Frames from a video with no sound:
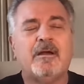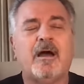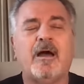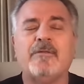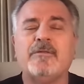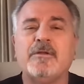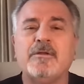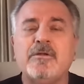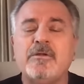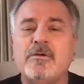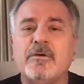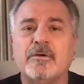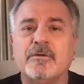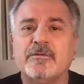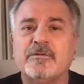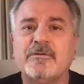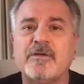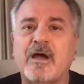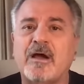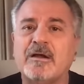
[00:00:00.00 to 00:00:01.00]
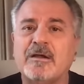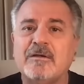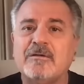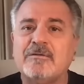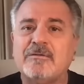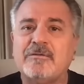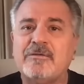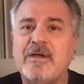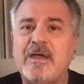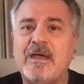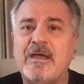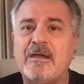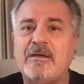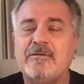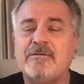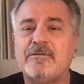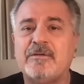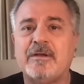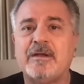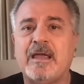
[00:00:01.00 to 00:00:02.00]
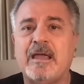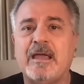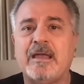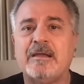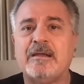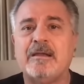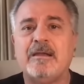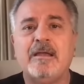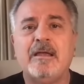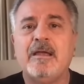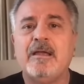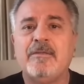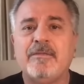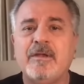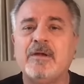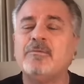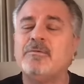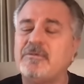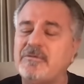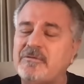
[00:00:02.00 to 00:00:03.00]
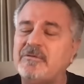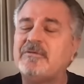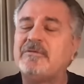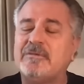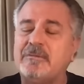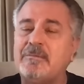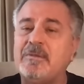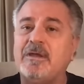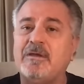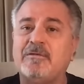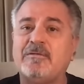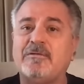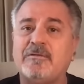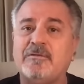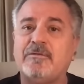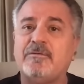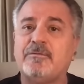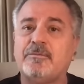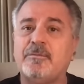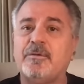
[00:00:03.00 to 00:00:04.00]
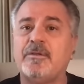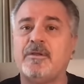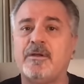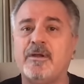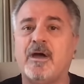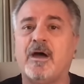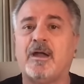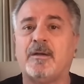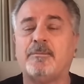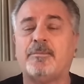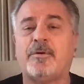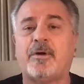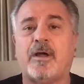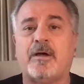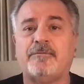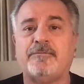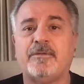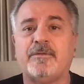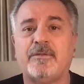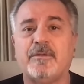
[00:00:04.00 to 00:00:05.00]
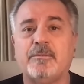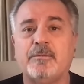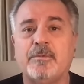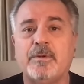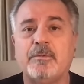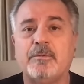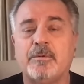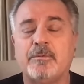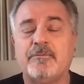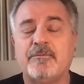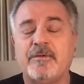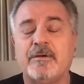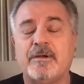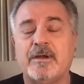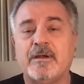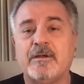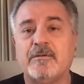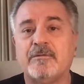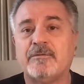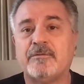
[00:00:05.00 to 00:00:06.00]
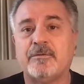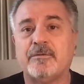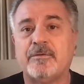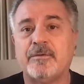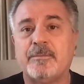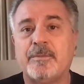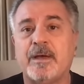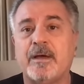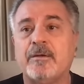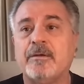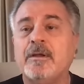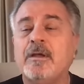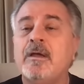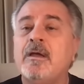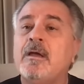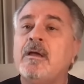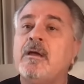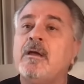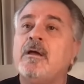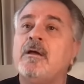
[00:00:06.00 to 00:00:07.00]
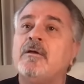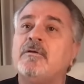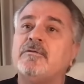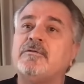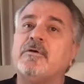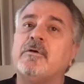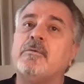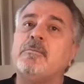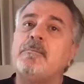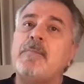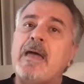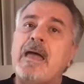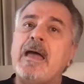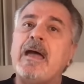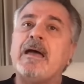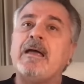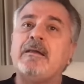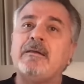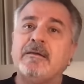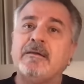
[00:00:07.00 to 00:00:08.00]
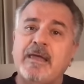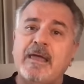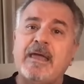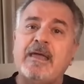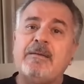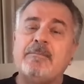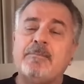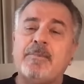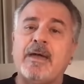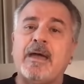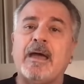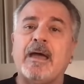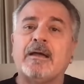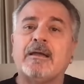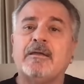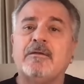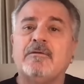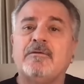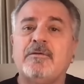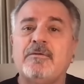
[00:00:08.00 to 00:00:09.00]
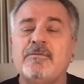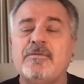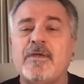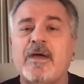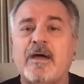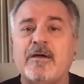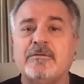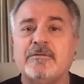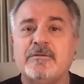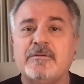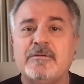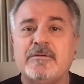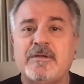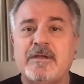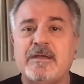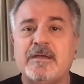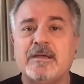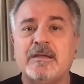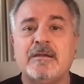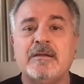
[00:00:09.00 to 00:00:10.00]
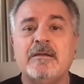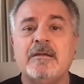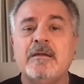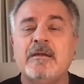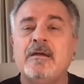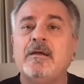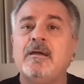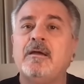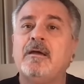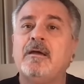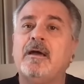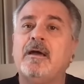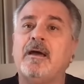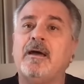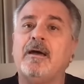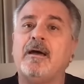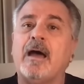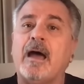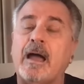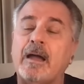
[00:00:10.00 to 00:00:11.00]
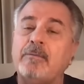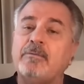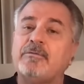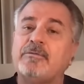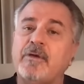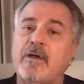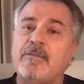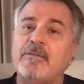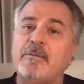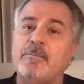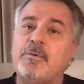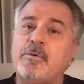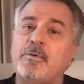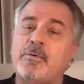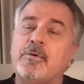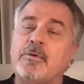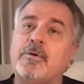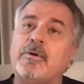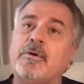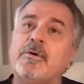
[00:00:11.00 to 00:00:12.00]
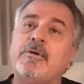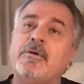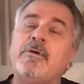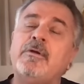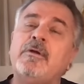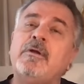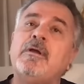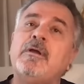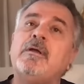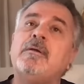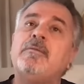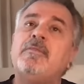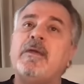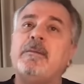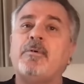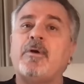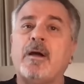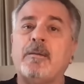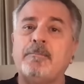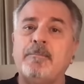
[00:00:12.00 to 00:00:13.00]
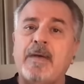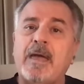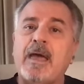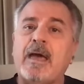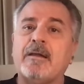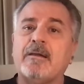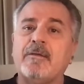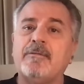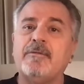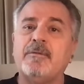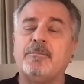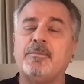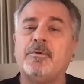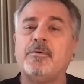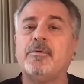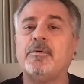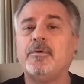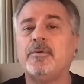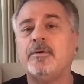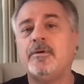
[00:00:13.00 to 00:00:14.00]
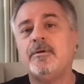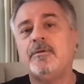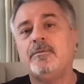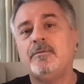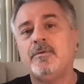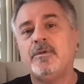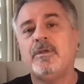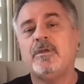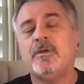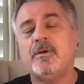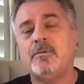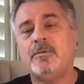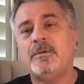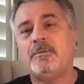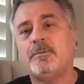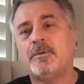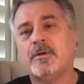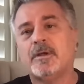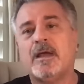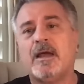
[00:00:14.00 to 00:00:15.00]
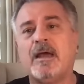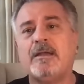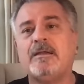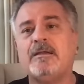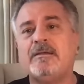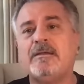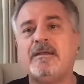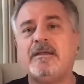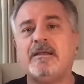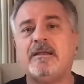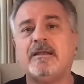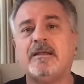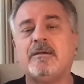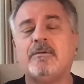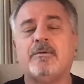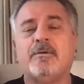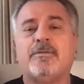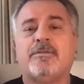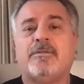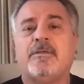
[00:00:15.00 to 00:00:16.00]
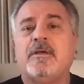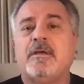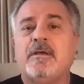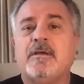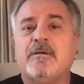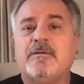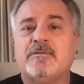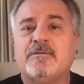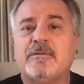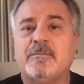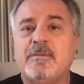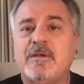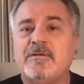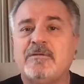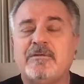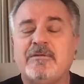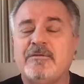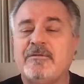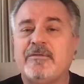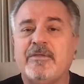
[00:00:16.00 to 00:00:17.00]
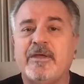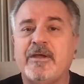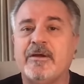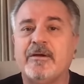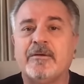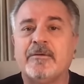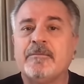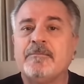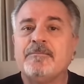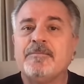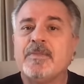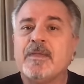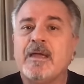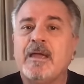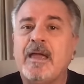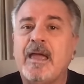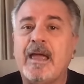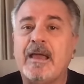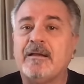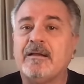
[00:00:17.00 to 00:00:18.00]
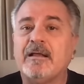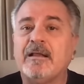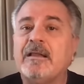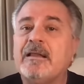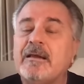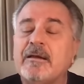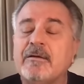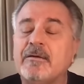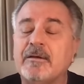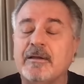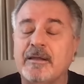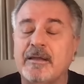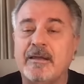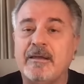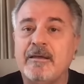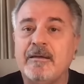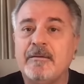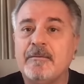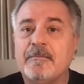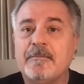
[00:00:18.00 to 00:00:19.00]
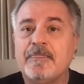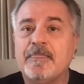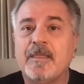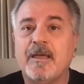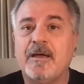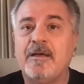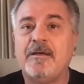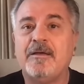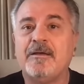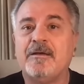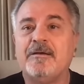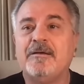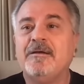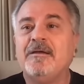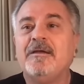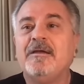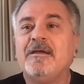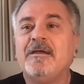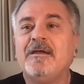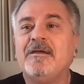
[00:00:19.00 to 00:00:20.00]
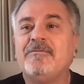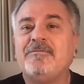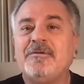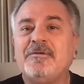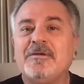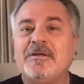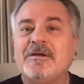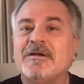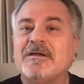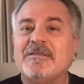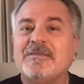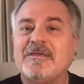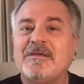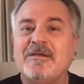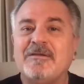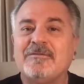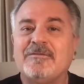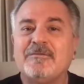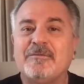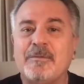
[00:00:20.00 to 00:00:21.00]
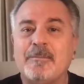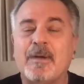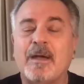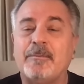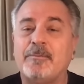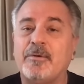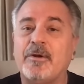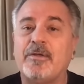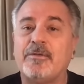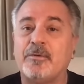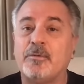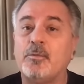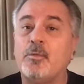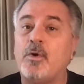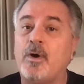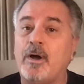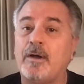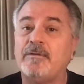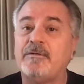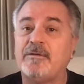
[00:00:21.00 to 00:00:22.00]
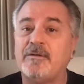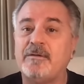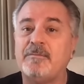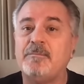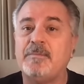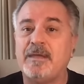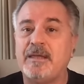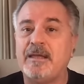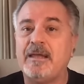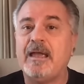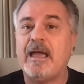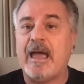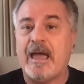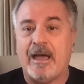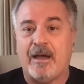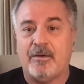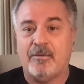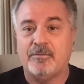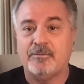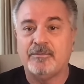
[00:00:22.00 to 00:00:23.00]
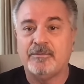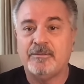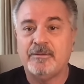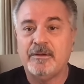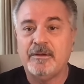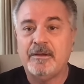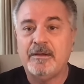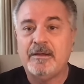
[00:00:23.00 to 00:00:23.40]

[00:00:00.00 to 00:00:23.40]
on the New York Stock Exchange, and, and there was just some issues with a nonprofit that we were very concerned about. So Matt came back in two thousand ten. Uh, I was on the board. They brought Matt on the board. You know, we were kind of dealing with some issues there. And clearly, if you look at the history, my brother wanted me out.